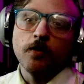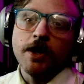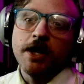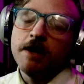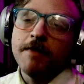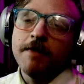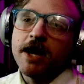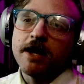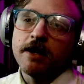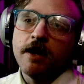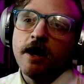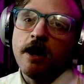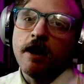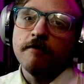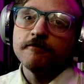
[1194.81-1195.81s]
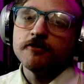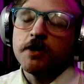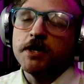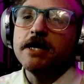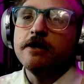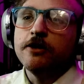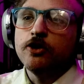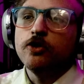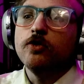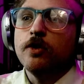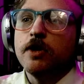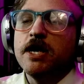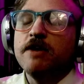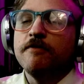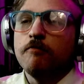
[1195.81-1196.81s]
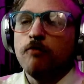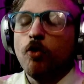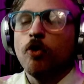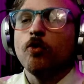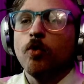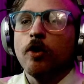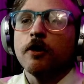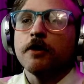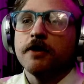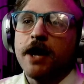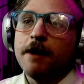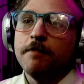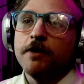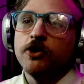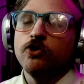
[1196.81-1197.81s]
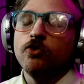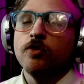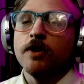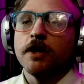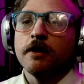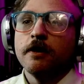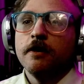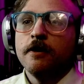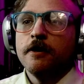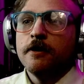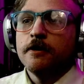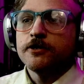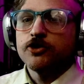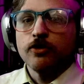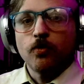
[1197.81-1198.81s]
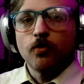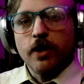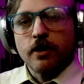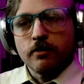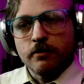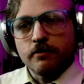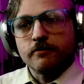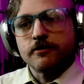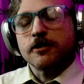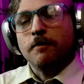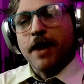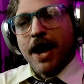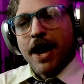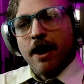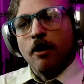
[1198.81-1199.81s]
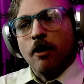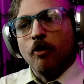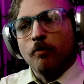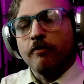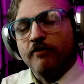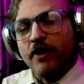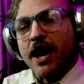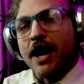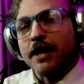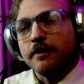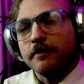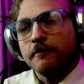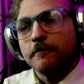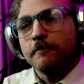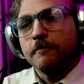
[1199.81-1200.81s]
We didn't make enough. So I needed to do even more work than I'd been doing so that we could somehow provide.